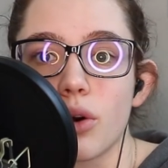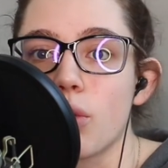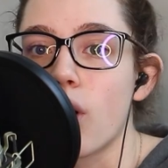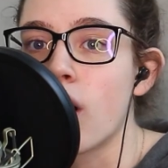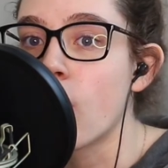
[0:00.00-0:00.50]

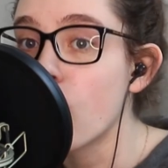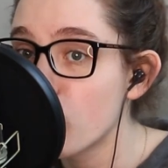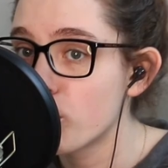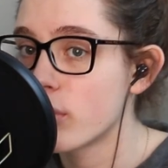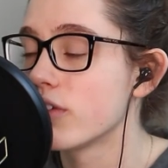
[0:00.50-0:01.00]

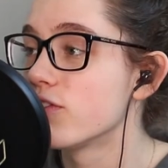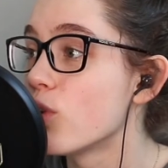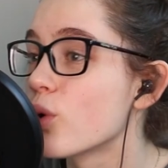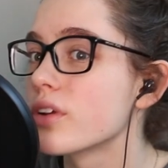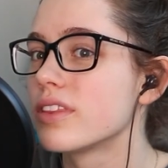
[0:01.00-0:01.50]
hope
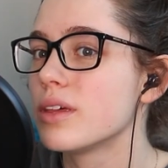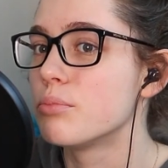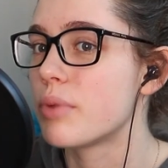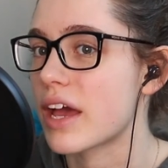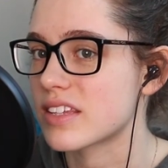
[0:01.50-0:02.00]
for the
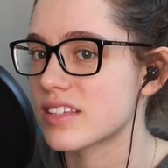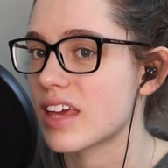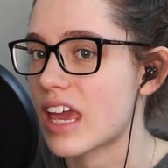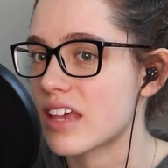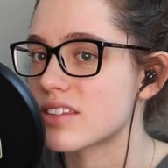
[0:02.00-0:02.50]
best
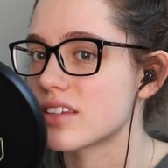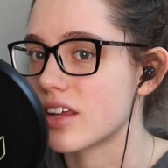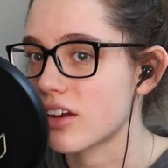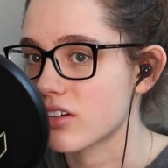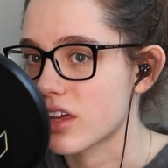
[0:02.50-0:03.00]
case
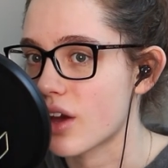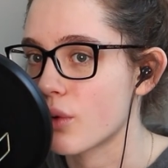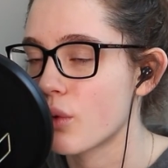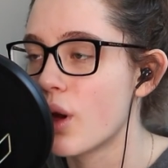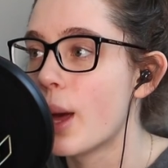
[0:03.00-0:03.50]

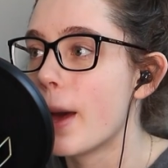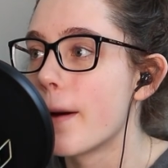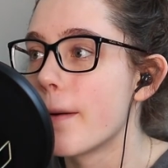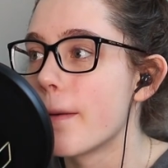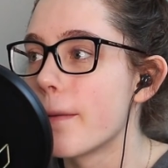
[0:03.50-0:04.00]
scenario,
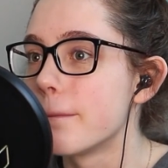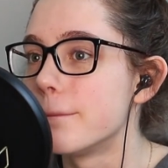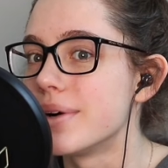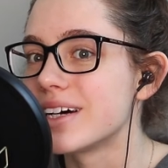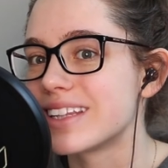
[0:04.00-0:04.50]

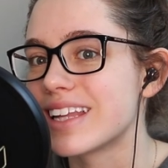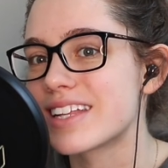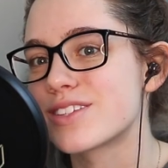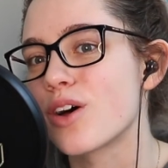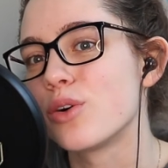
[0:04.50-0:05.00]
but
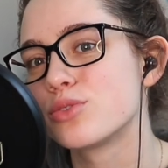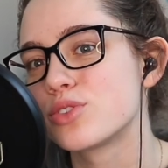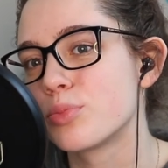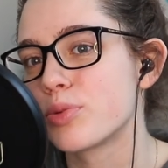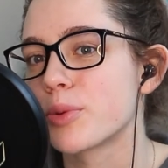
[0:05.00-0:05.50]
let's
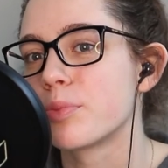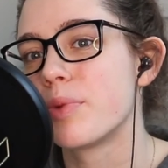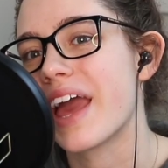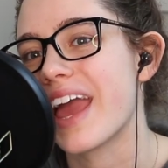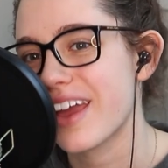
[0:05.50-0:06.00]
also
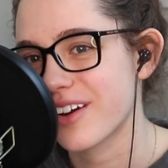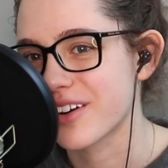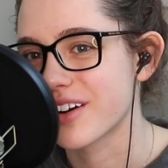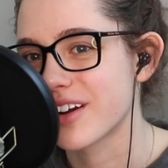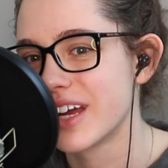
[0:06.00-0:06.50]

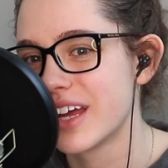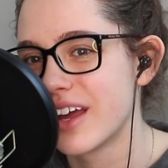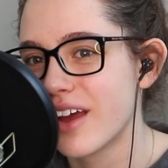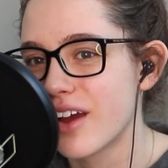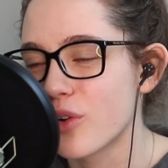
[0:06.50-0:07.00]
prepare
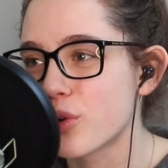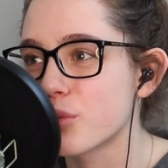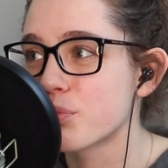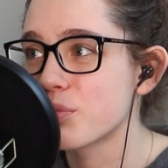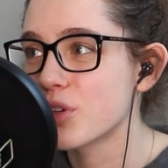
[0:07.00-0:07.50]
or,
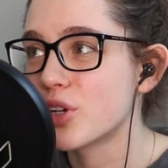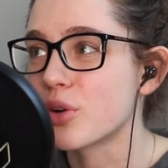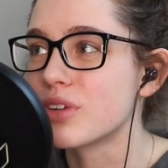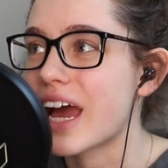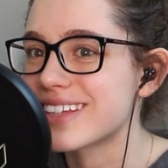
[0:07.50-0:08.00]

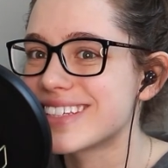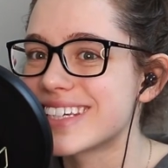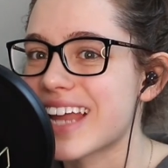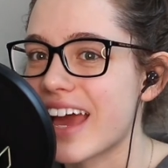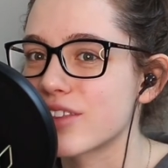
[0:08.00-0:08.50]
not
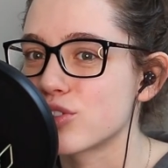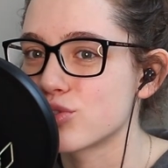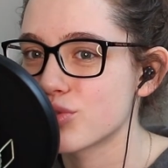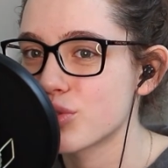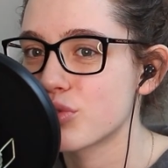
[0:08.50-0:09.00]
deny the
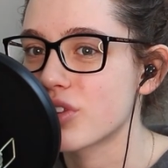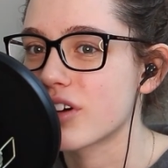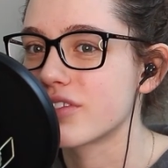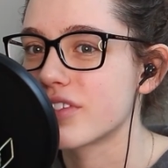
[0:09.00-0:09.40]
truth of